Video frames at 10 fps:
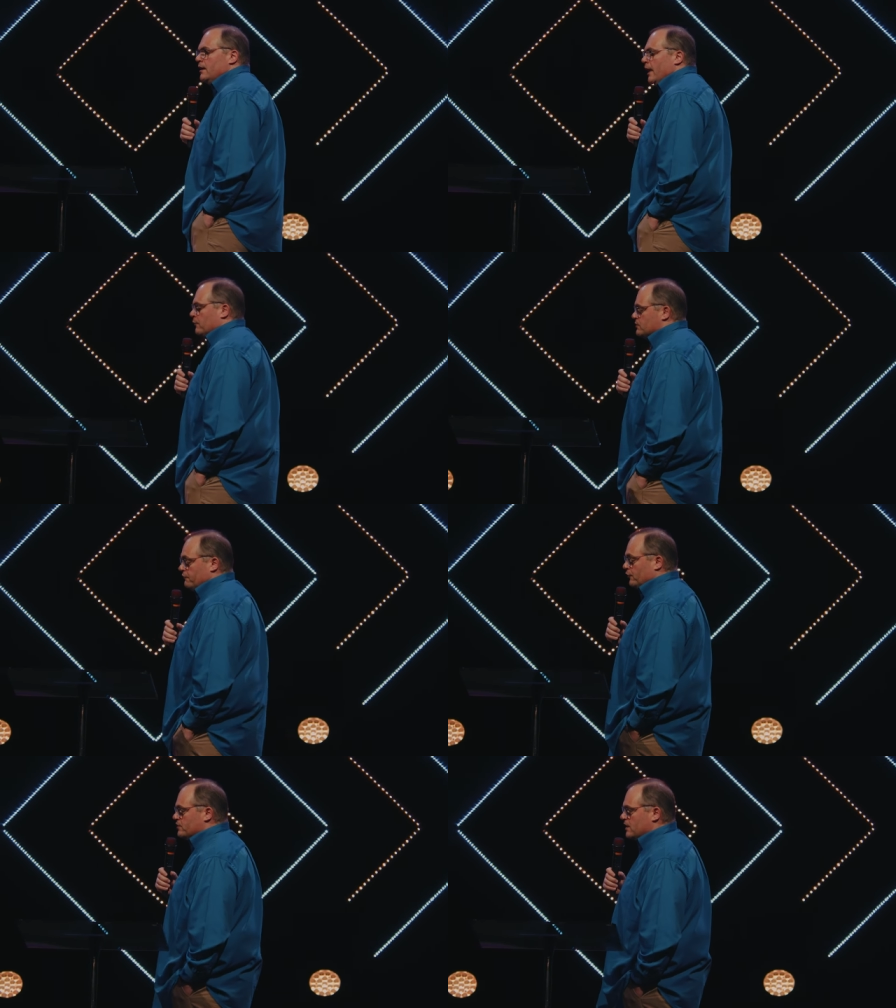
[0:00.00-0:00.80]
It was the
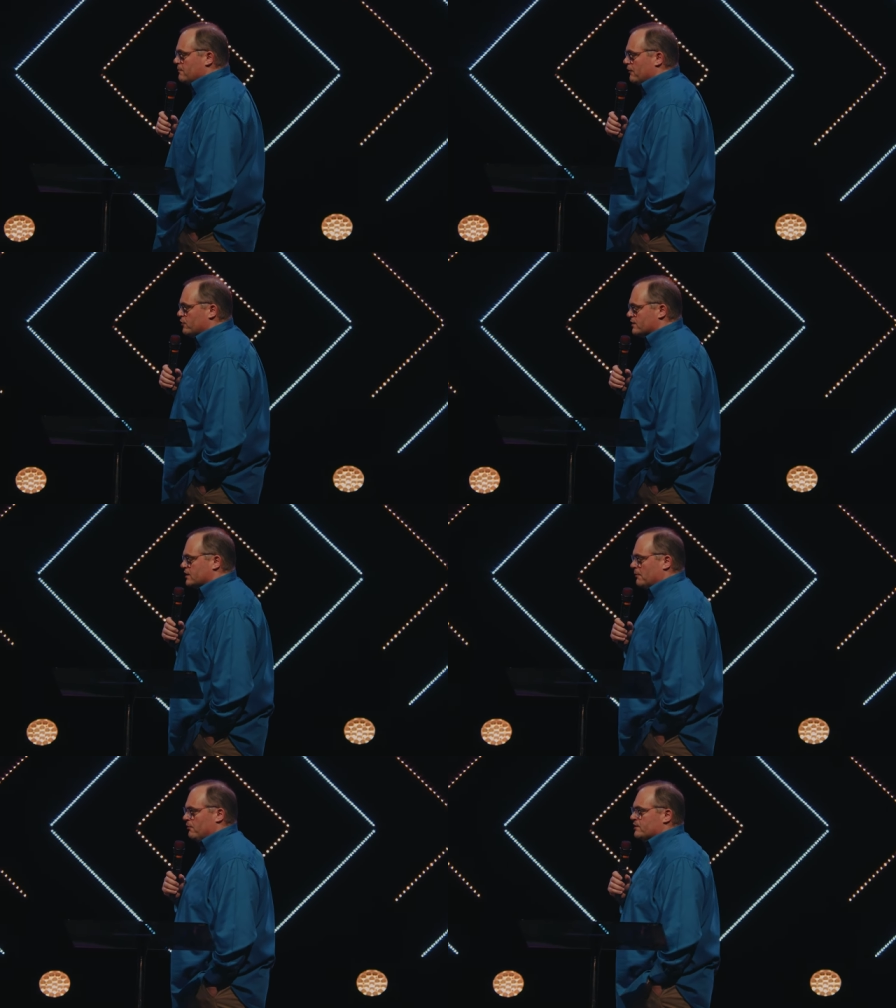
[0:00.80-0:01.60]
first time ever this
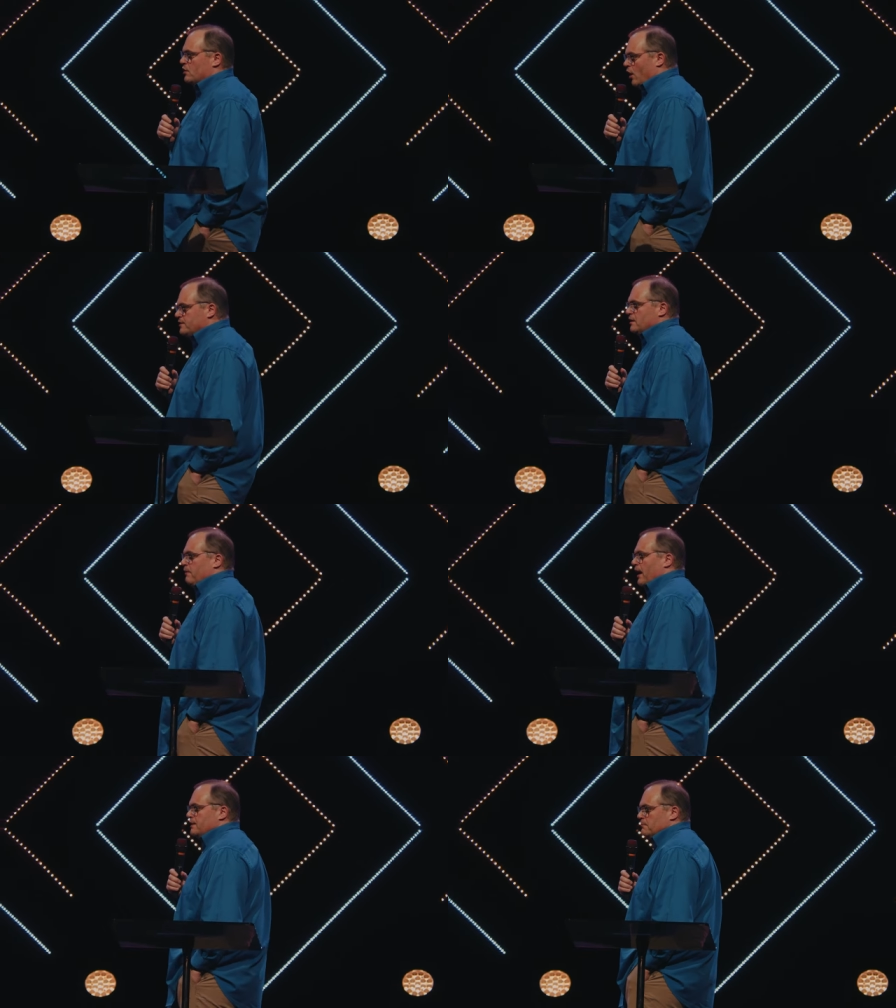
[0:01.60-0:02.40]
couple is haunted
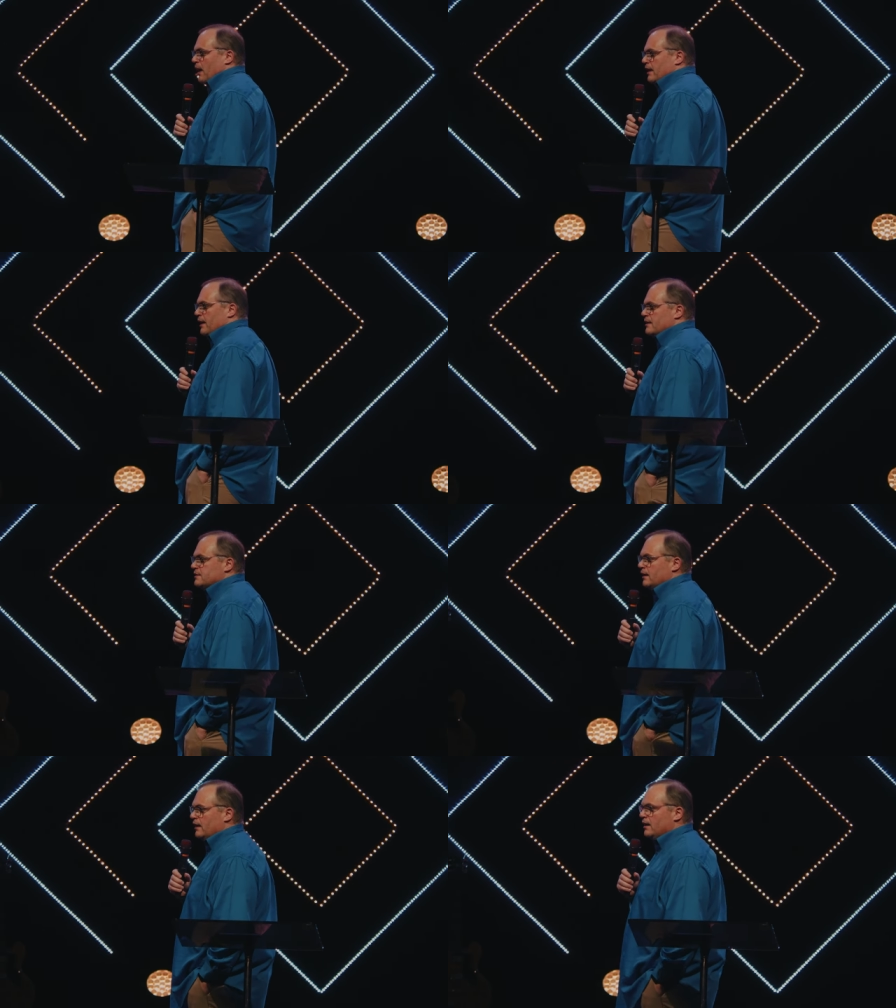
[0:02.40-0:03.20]
by a demonic
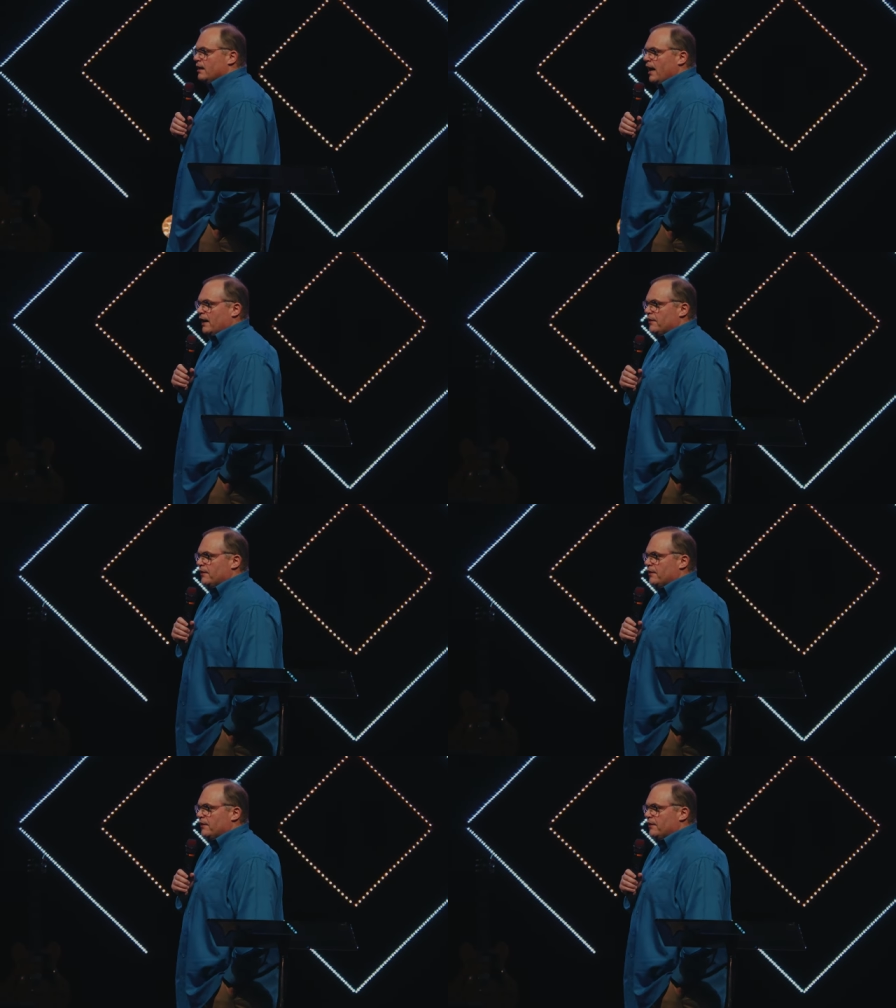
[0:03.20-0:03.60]
entity, and